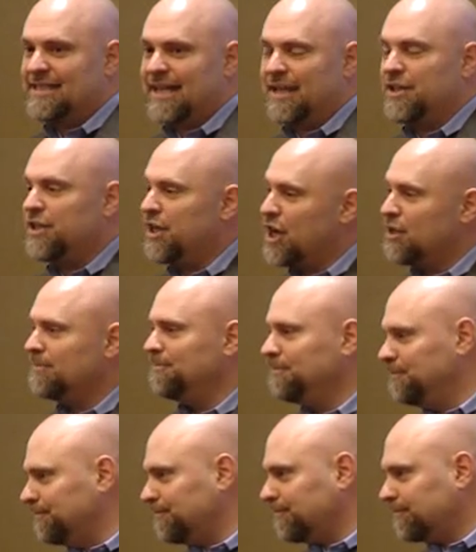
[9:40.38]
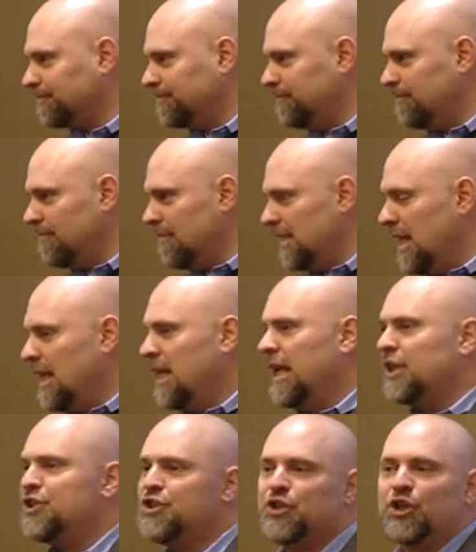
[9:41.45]
said,
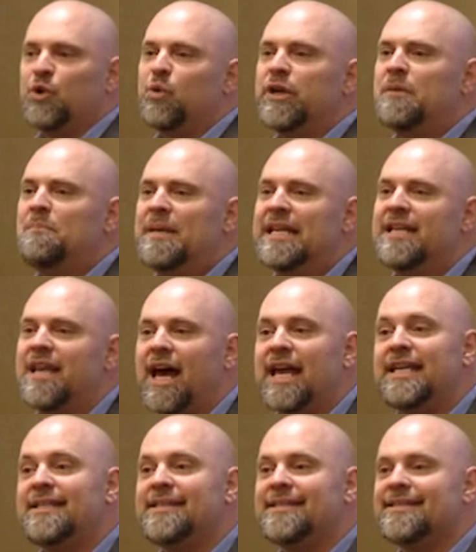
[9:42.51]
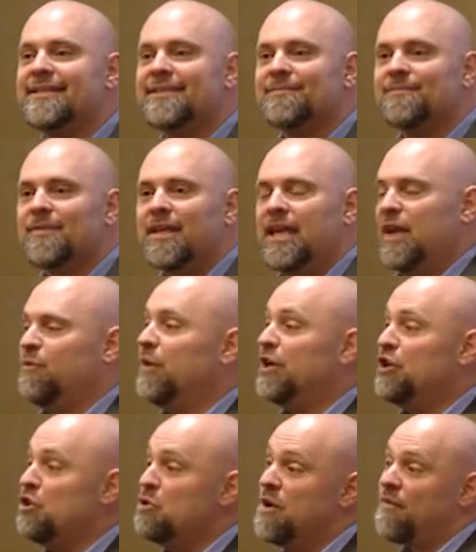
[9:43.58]
it sure would be nice if we
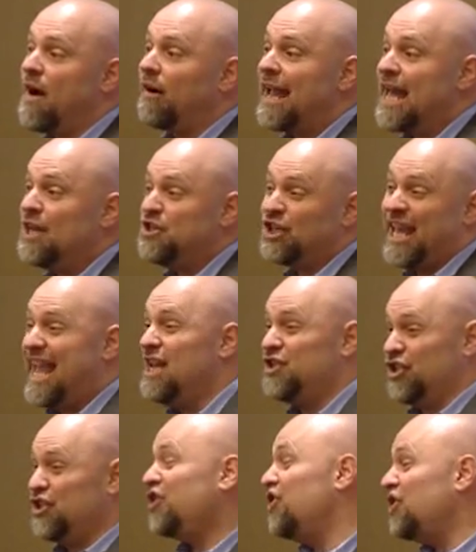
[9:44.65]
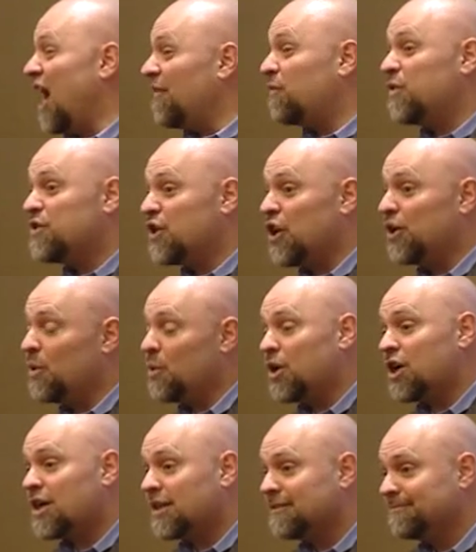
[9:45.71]
knew if our education stuff was going to
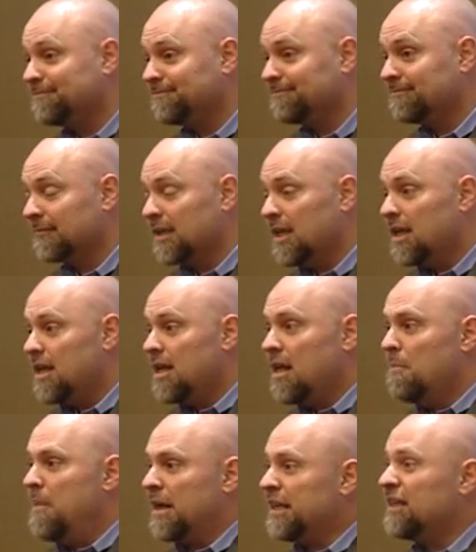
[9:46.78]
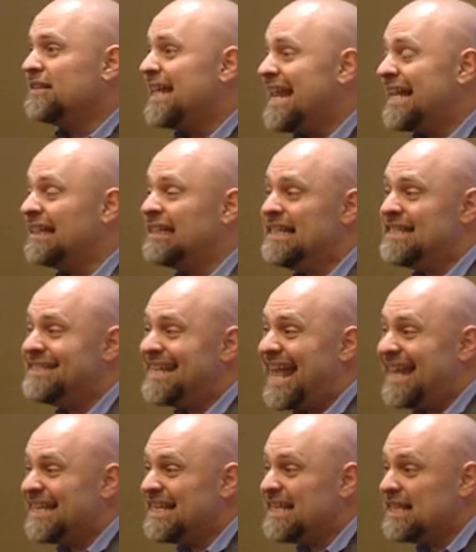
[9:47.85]
work, but it'll take at least
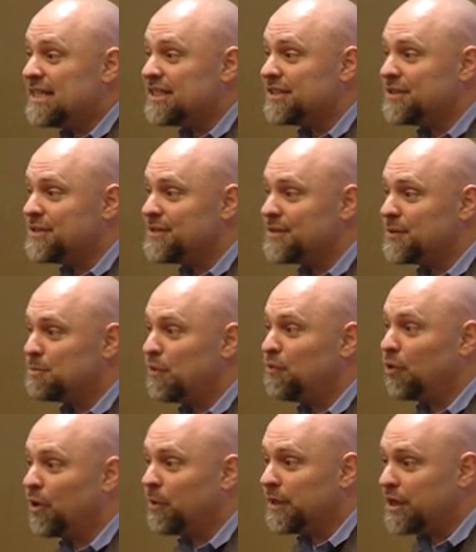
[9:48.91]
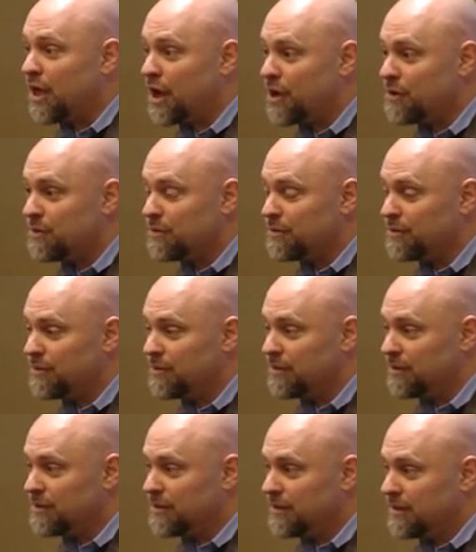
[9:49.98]
10 years before we know.
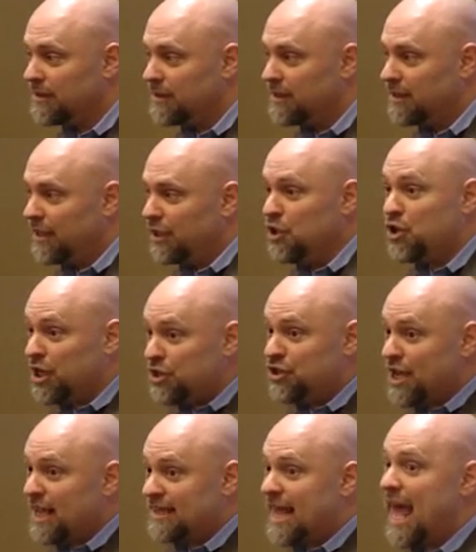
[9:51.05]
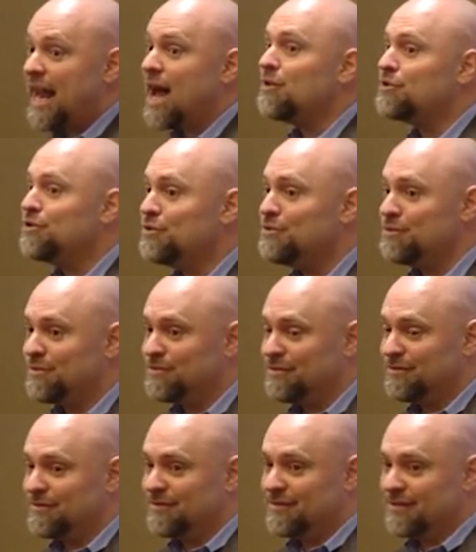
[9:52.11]
You can check that out too.
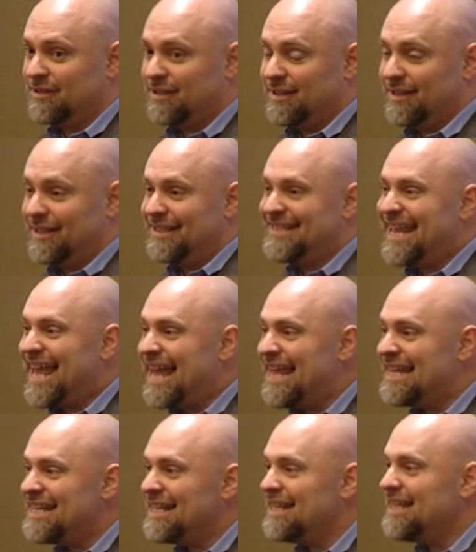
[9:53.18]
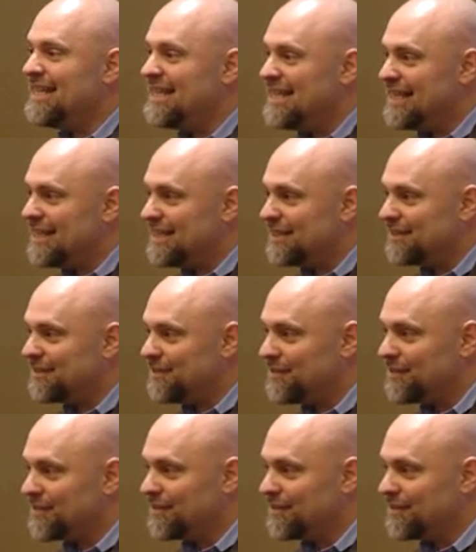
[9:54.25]
10 years,